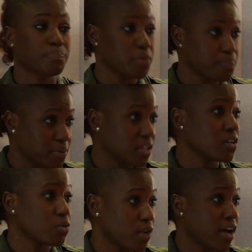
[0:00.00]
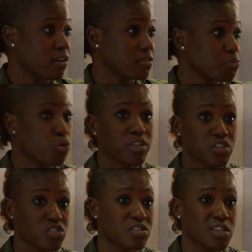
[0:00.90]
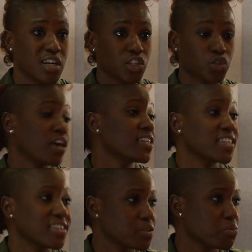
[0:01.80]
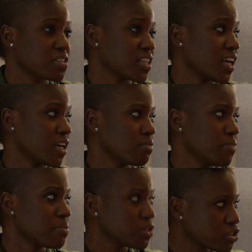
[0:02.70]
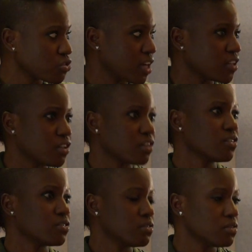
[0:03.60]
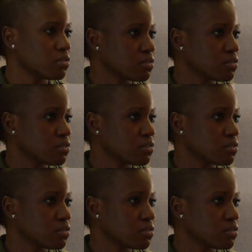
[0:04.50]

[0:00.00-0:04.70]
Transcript: to be around more than just trying to get someone's gig, maybe just try to learn